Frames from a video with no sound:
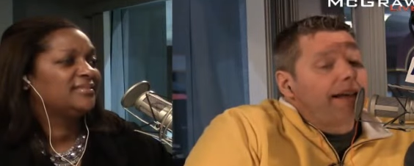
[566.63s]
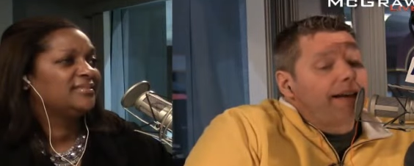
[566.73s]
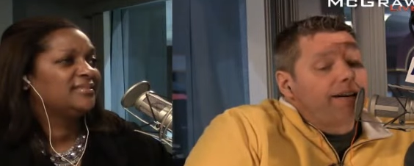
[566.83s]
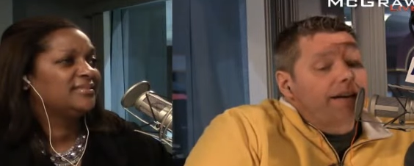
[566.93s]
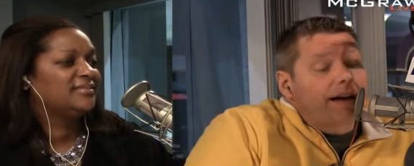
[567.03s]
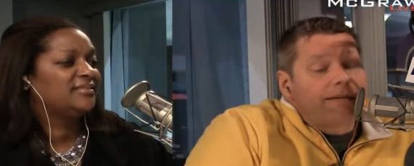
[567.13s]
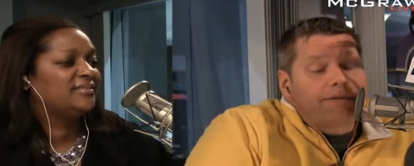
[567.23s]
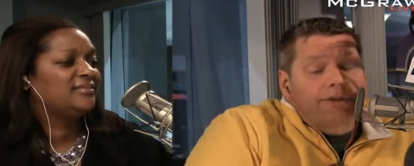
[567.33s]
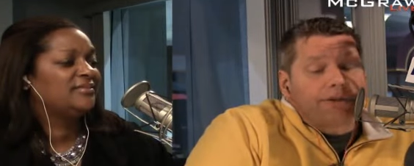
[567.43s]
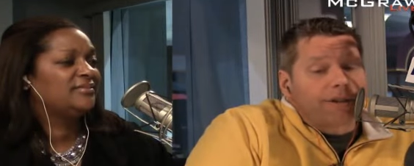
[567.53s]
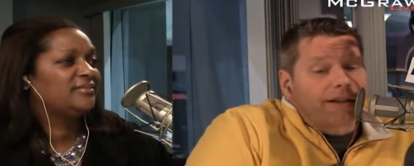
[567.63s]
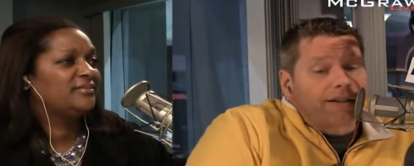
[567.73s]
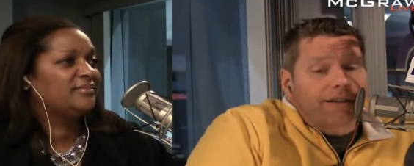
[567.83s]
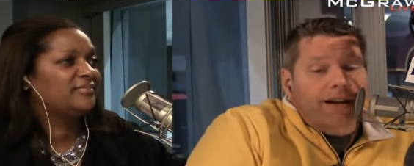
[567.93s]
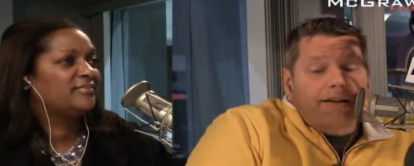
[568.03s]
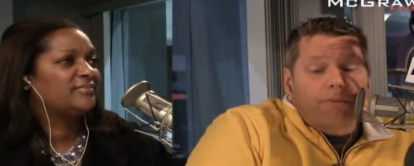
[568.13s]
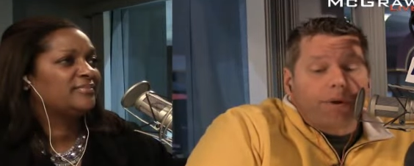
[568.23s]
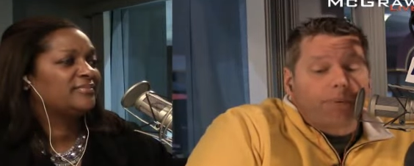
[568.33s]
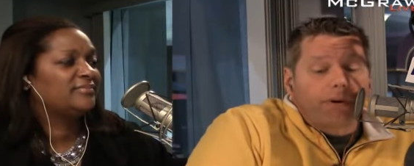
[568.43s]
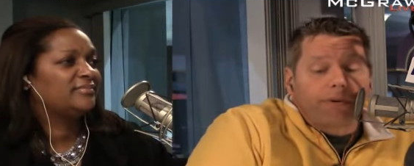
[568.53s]
Speaker 1: and I just like to say it.
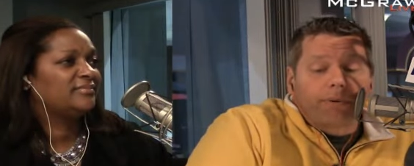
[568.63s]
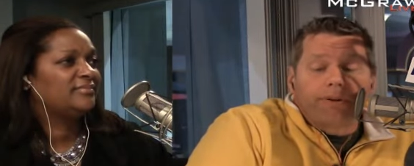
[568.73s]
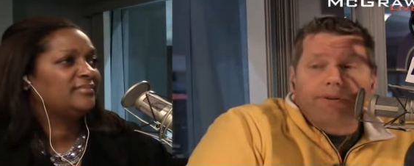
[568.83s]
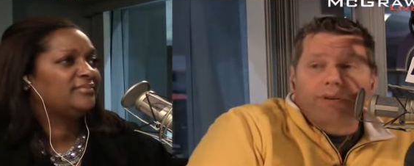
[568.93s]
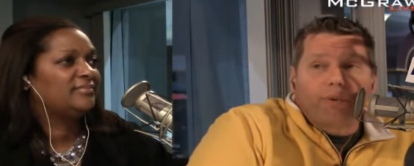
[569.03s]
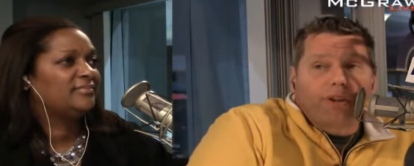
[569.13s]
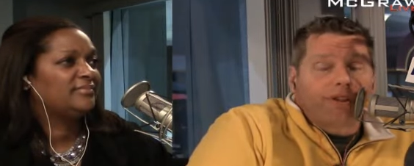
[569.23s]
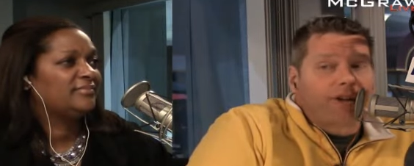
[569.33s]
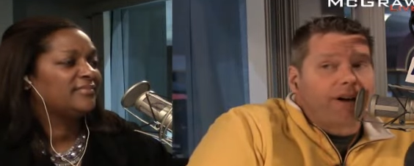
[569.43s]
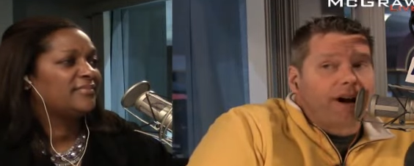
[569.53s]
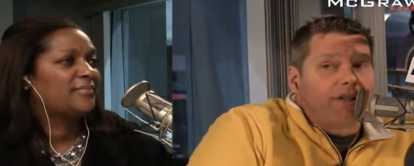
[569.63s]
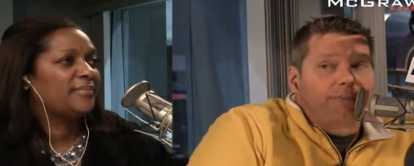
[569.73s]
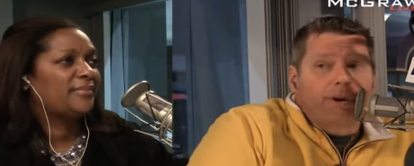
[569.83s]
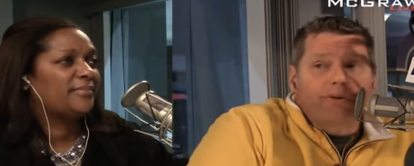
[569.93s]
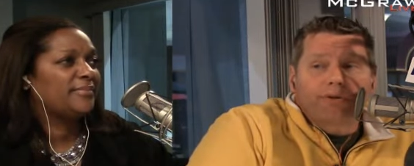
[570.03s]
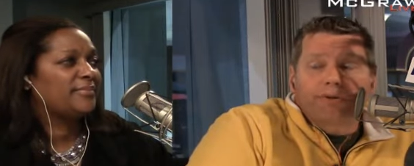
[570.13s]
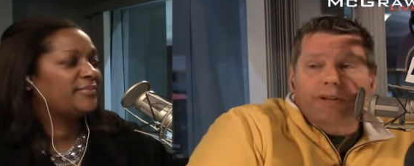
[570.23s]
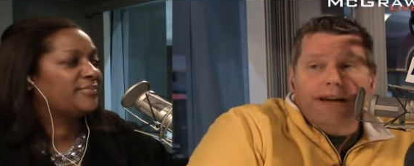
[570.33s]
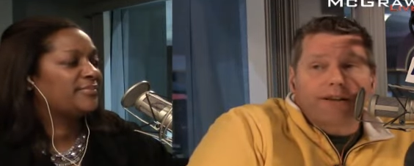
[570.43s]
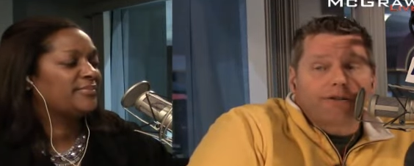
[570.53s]
Part of our partnership with the uh, the Post
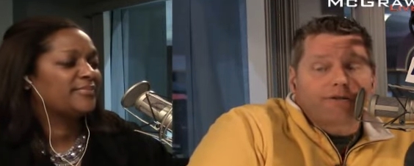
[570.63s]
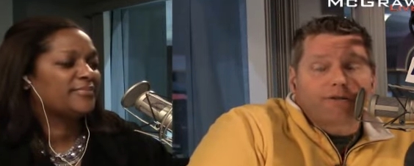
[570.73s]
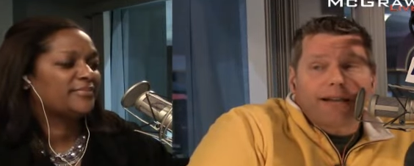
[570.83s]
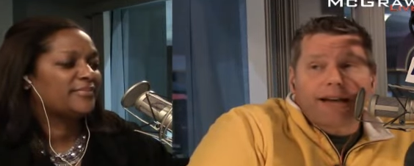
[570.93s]
that is